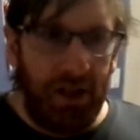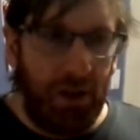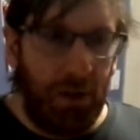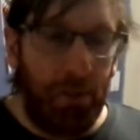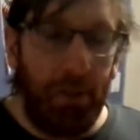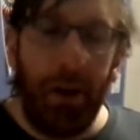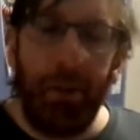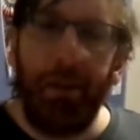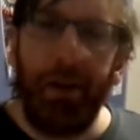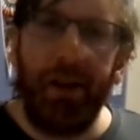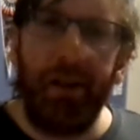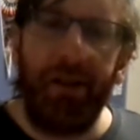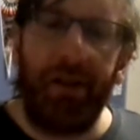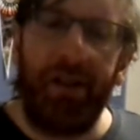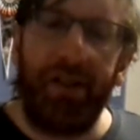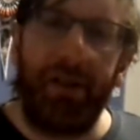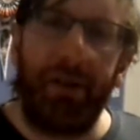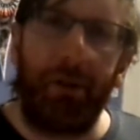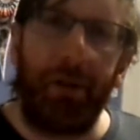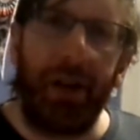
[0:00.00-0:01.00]
maybe
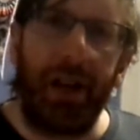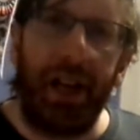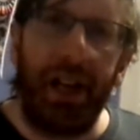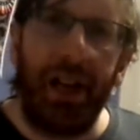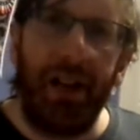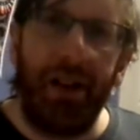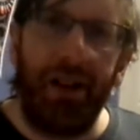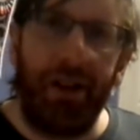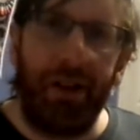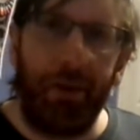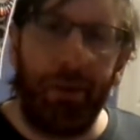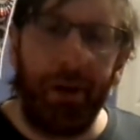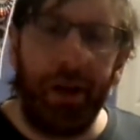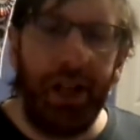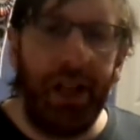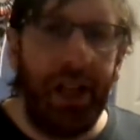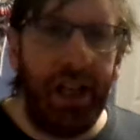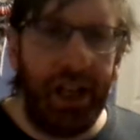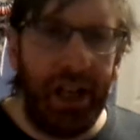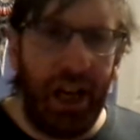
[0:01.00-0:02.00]
it's three,
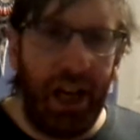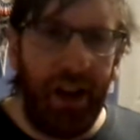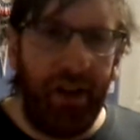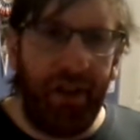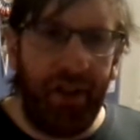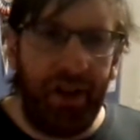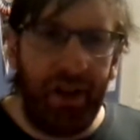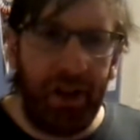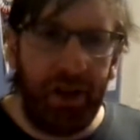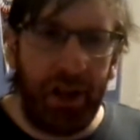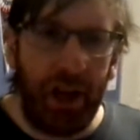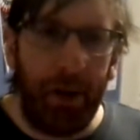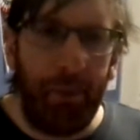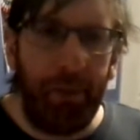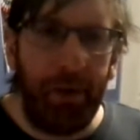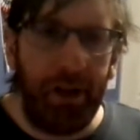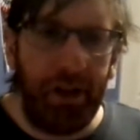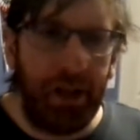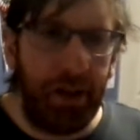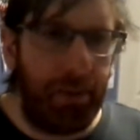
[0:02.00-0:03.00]
three AFC
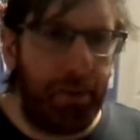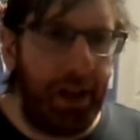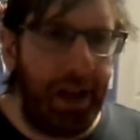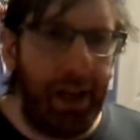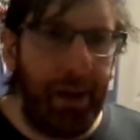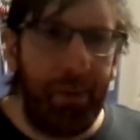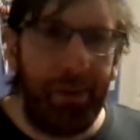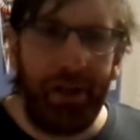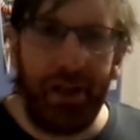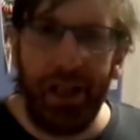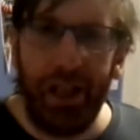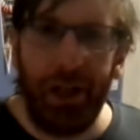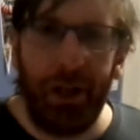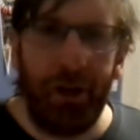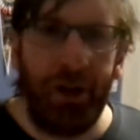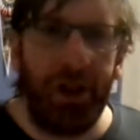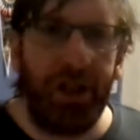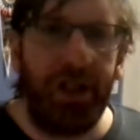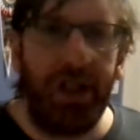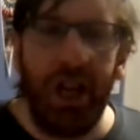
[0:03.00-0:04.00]
Championship games.
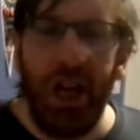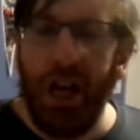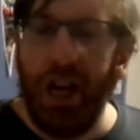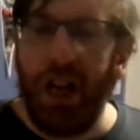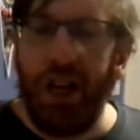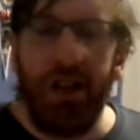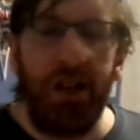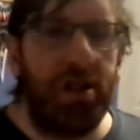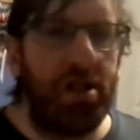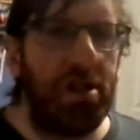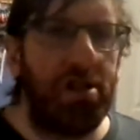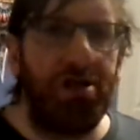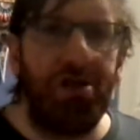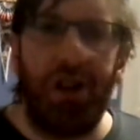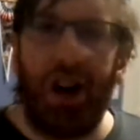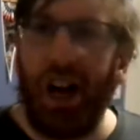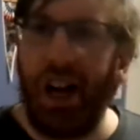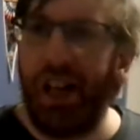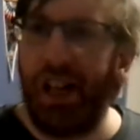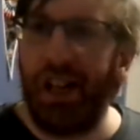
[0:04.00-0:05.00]
It's just there's a
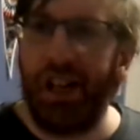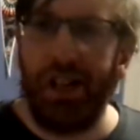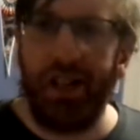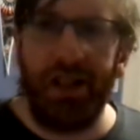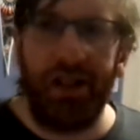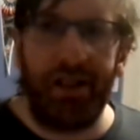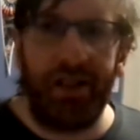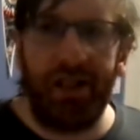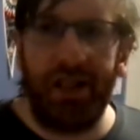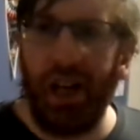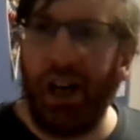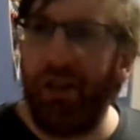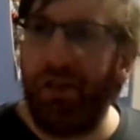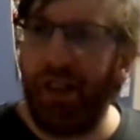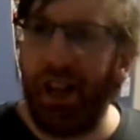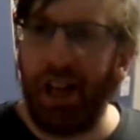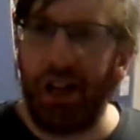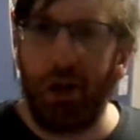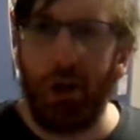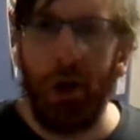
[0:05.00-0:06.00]
lot of stuff
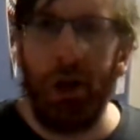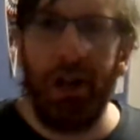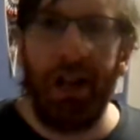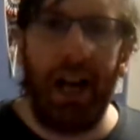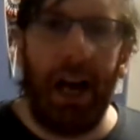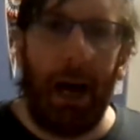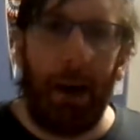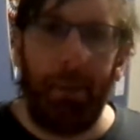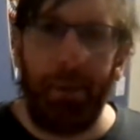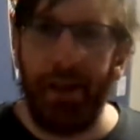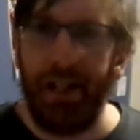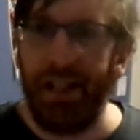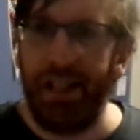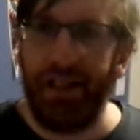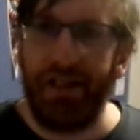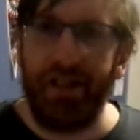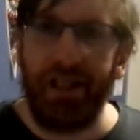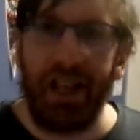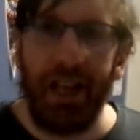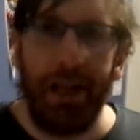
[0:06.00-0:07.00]
that could happen in
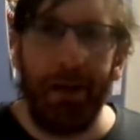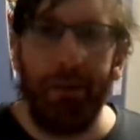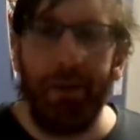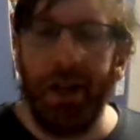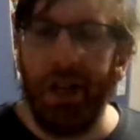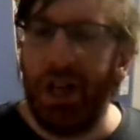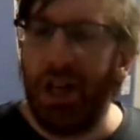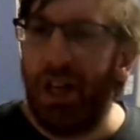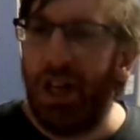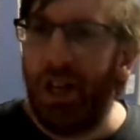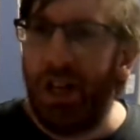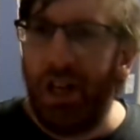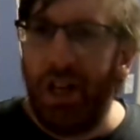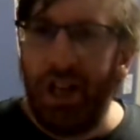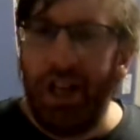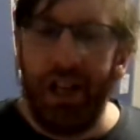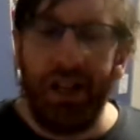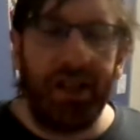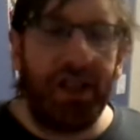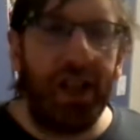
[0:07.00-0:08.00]
this game.
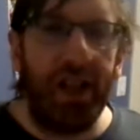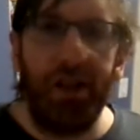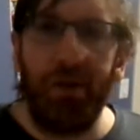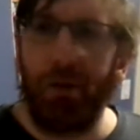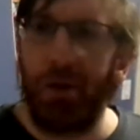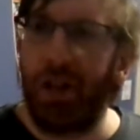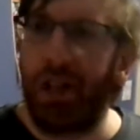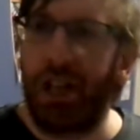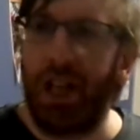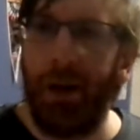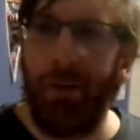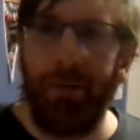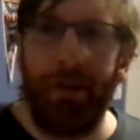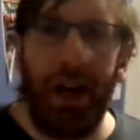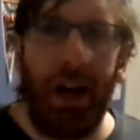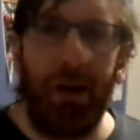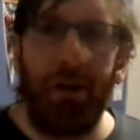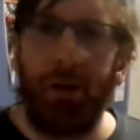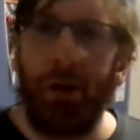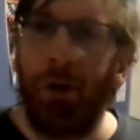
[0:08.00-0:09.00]
It's going to really come
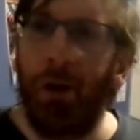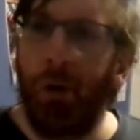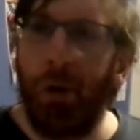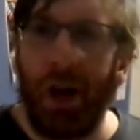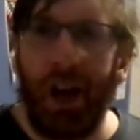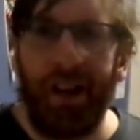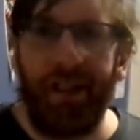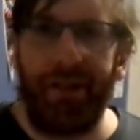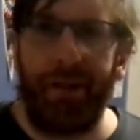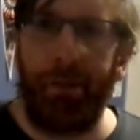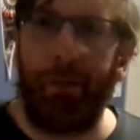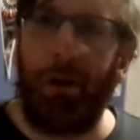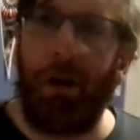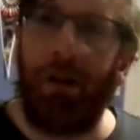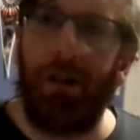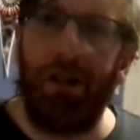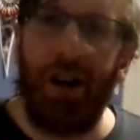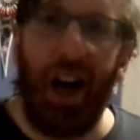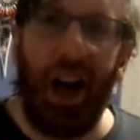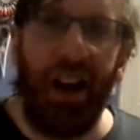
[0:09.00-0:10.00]
down to who has the
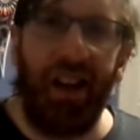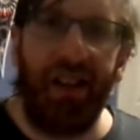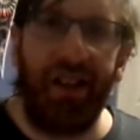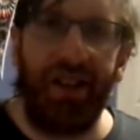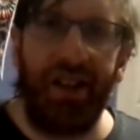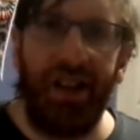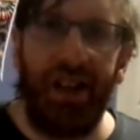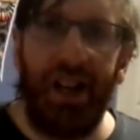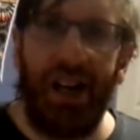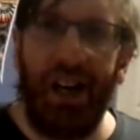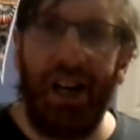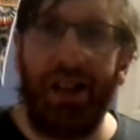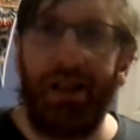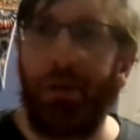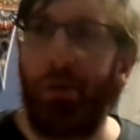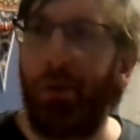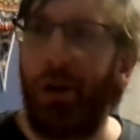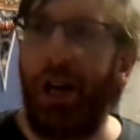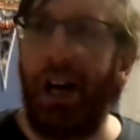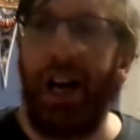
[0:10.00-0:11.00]
ball last.
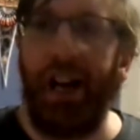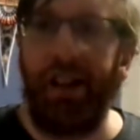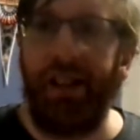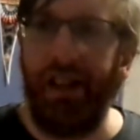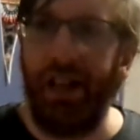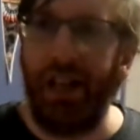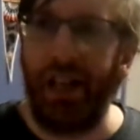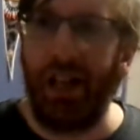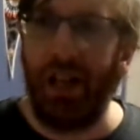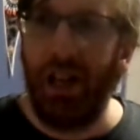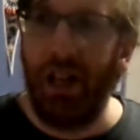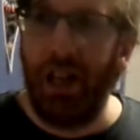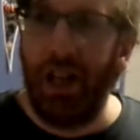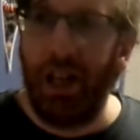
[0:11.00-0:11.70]
That's what I think.